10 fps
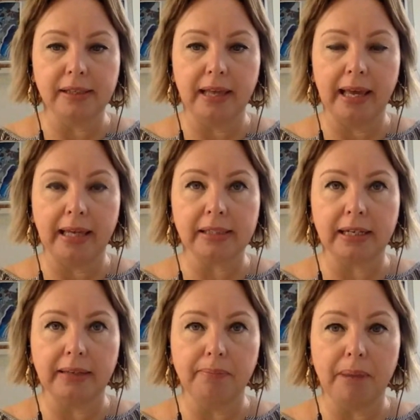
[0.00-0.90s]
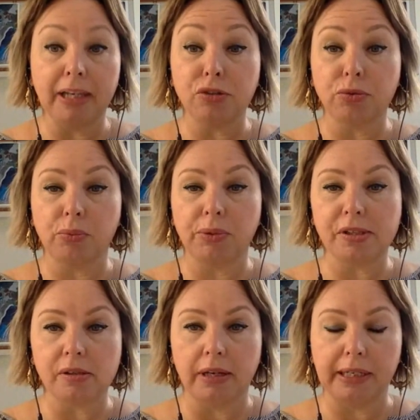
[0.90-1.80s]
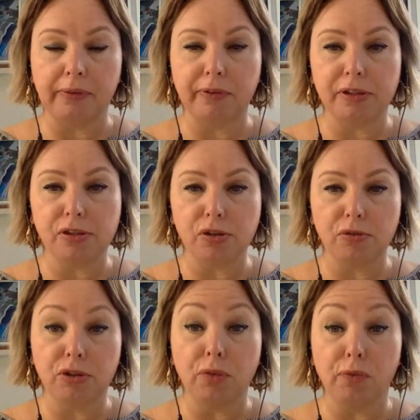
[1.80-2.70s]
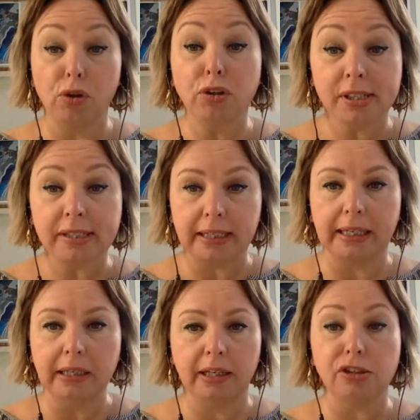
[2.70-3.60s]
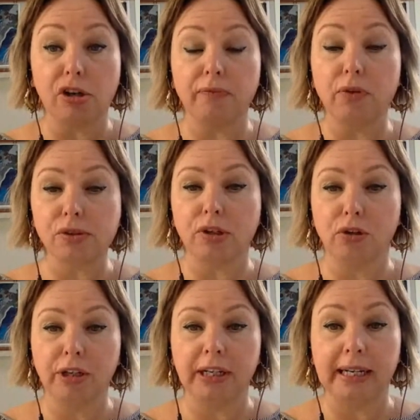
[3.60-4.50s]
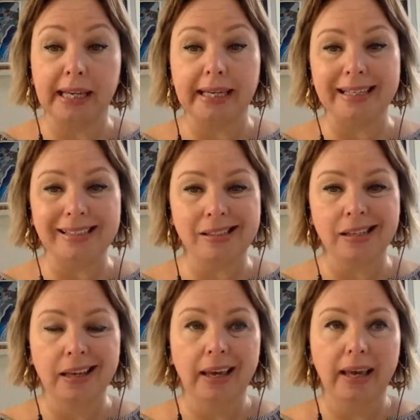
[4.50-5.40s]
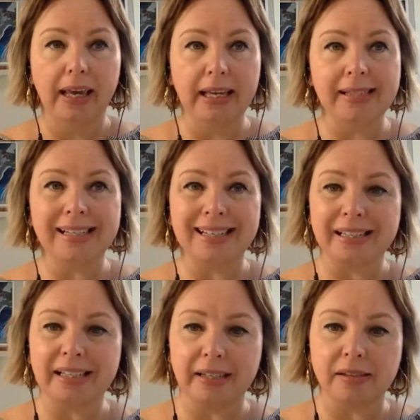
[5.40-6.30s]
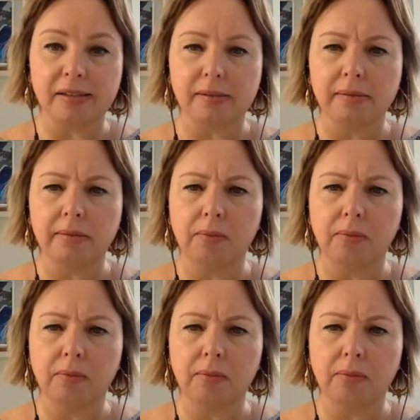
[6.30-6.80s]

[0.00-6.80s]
actually making sure that we're designing for diversity and diverse learning needs is, in a sense,